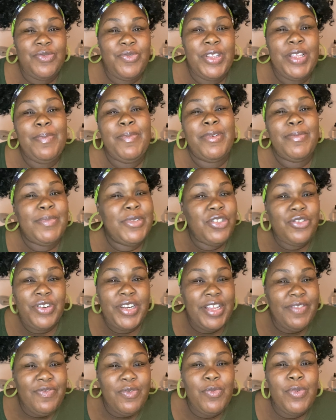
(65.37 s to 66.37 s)
Really,
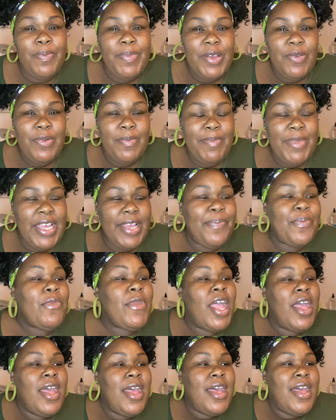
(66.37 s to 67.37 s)
majority of them will be with me
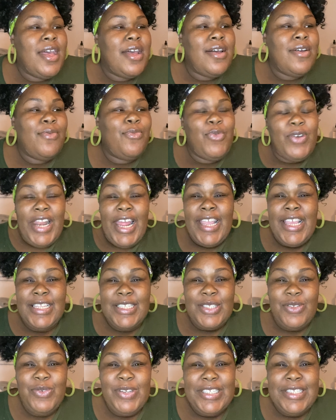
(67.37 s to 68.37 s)
when I can
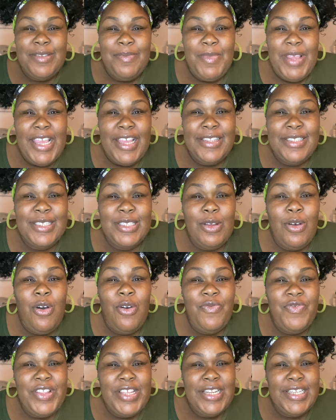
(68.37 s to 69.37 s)
squeeze them in. So
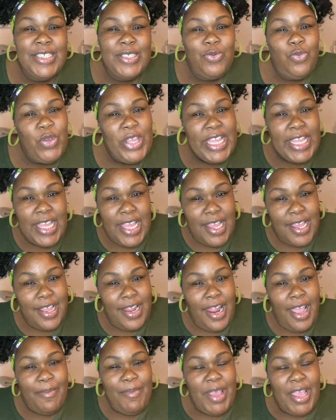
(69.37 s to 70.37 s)
hopefully this
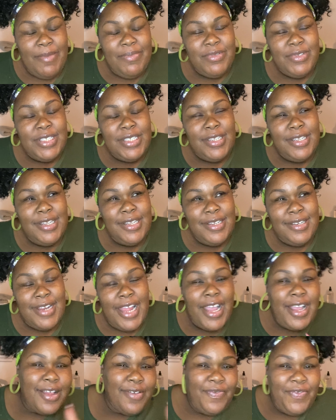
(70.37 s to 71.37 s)
weekend I'm able to
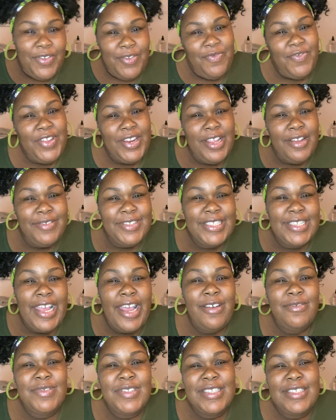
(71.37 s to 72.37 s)
knock a few videos
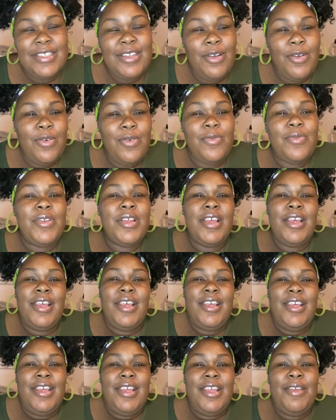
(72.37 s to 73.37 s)
out. So
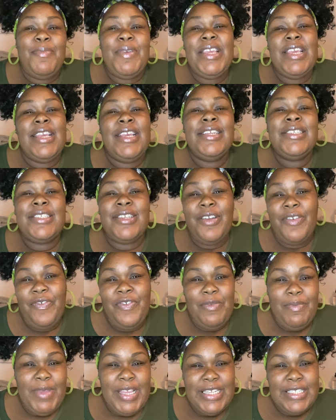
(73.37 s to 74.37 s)
it'd be easier
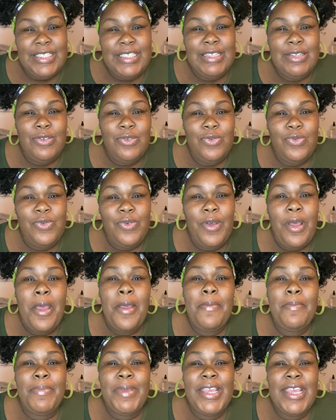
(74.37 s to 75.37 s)
for me to
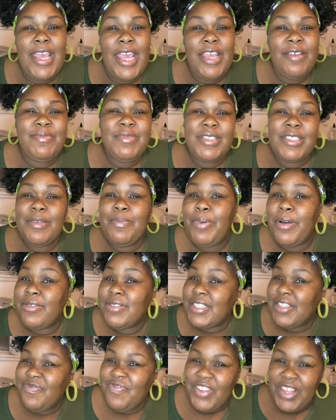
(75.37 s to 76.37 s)
be able to
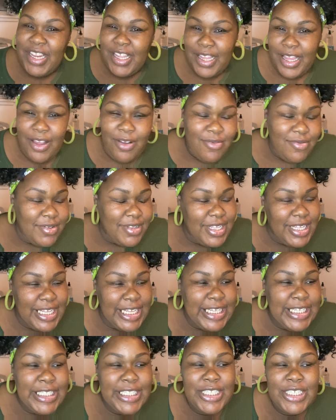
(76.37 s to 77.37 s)
post a video
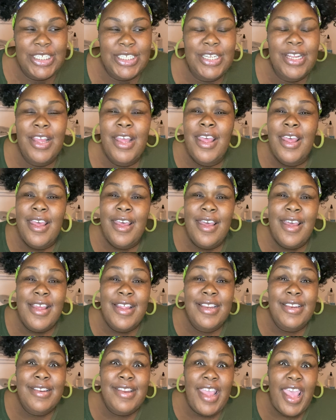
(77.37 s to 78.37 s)
each
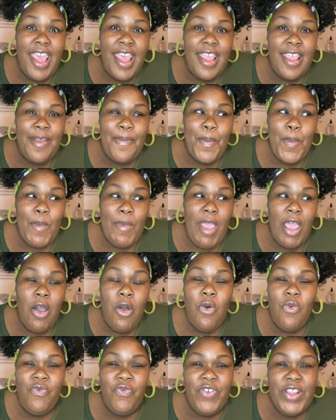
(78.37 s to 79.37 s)
day,
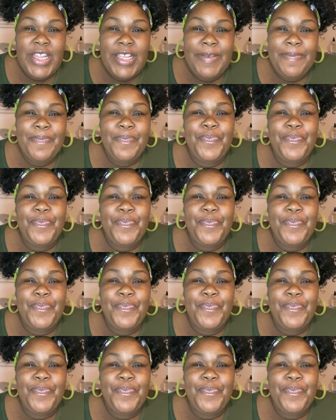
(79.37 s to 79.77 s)
hopefully.